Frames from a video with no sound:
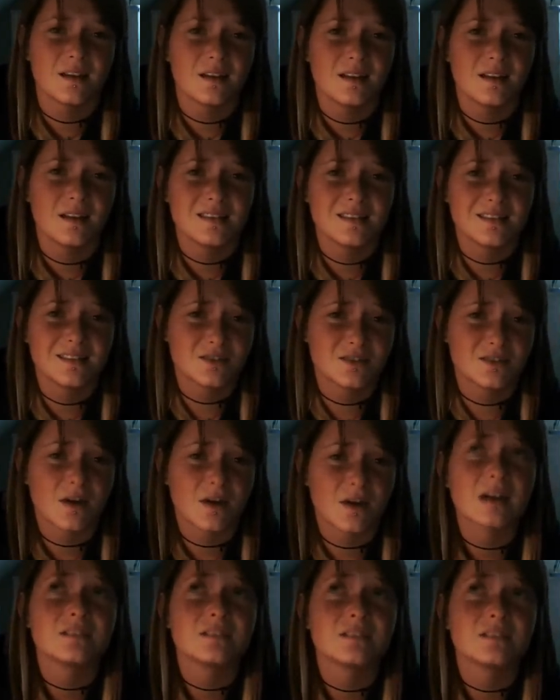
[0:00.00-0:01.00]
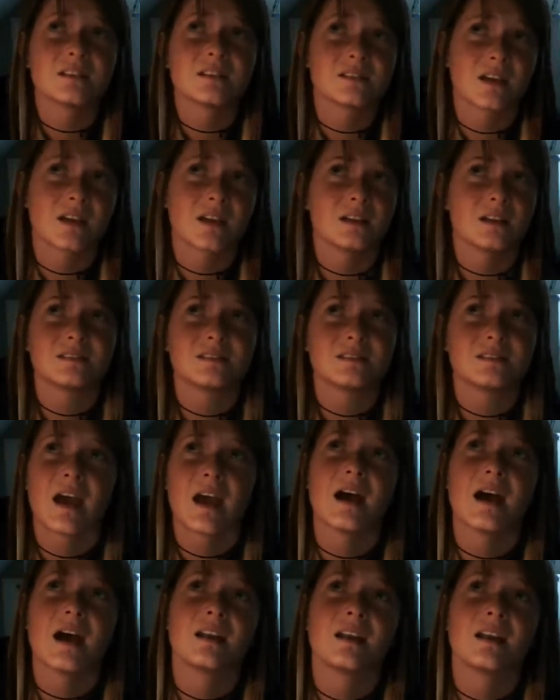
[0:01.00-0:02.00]
It's it's tragic, it's kind of
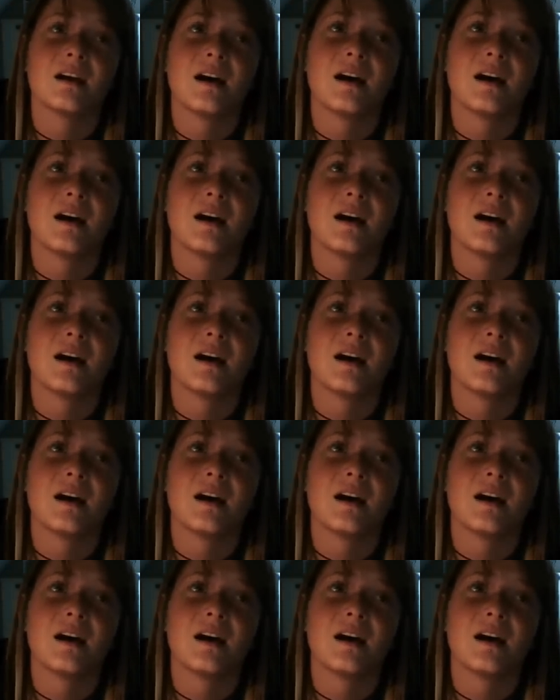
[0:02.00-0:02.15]
sad.